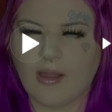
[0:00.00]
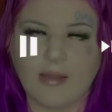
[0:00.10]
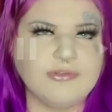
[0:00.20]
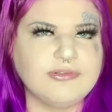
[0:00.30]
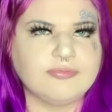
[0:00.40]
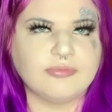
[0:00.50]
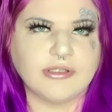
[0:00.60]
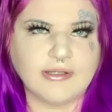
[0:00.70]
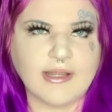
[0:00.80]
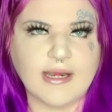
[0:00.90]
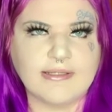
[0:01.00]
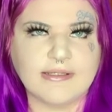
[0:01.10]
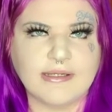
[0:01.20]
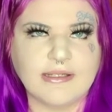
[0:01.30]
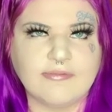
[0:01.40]
I'm just really glad I
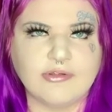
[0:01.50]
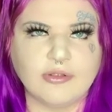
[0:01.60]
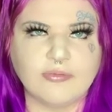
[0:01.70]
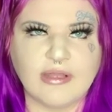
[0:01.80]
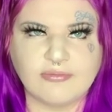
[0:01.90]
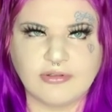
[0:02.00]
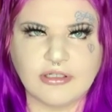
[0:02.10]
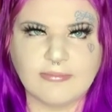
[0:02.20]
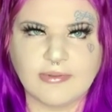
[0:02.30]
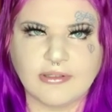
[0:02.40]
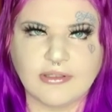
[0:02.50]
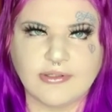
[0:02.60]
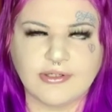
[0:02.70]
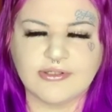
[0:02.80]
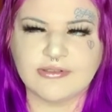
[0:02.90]
did it, even though never in a
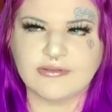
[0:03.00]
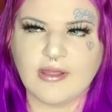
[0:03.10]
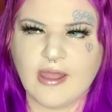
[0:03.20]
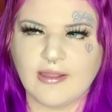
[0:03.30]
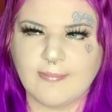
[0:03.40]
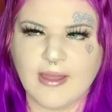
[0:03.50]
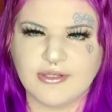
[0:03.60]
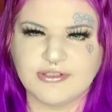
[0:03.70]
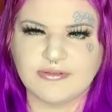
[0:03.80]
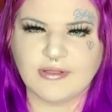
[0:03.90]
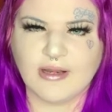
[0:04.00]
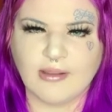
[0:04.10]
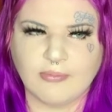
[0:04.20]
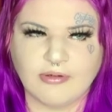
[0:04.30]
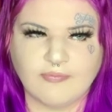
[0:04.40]
million years I imagined that
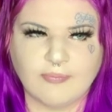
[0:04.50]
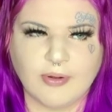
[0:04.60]
I would